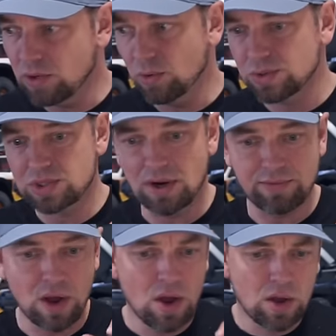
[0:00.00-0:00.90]
cool
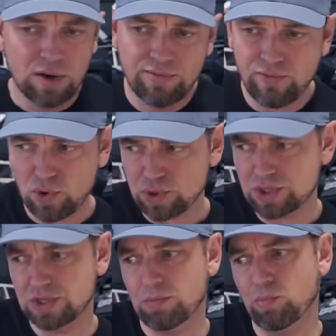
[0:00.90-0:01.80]
stuff. The
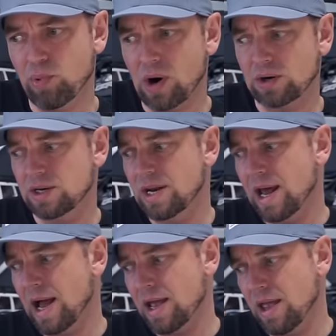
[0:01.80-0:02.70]
first part
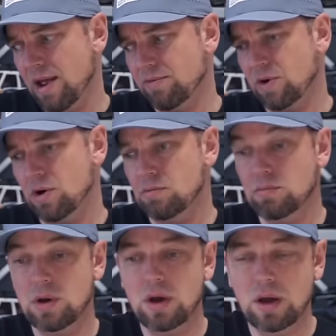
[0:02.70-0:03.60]
that I ever
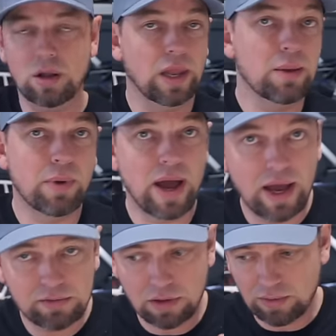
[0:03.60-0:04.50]
laid
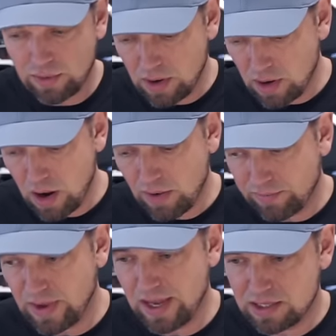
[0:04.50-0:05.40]
my eyes on
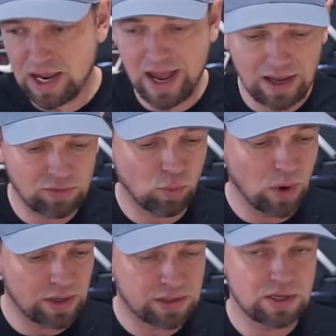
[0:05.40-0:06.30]
of his hand
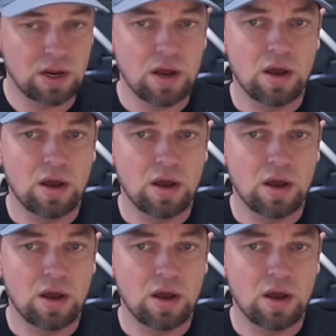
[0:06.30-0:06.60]
was,